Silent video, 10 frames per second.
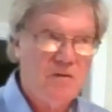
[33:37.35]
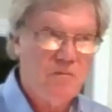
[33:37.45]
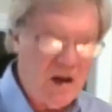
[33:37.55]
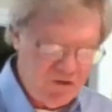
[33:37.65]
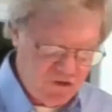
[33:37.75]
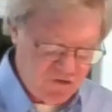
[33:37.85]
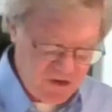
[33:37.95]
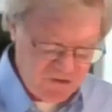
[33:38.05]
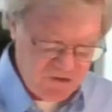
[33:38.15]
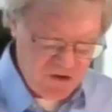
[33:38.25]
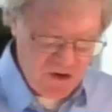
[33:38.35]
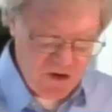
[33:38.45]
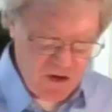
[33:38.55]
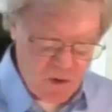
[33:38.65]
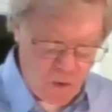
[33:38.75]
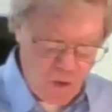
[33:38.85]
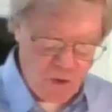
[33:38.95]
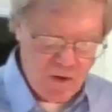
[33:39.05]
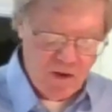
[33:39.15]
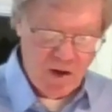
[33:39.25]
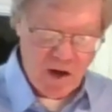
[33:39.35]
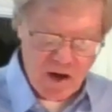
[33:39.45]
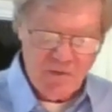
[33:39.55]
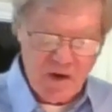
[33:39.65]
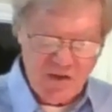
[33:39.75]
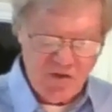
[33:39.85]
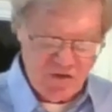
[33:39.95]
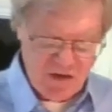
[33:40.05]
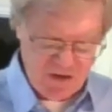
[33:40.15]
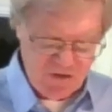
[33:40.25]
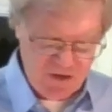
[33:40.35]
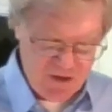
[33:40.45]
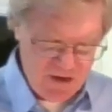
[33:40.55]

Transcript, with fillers: righteousness or unrighteousness.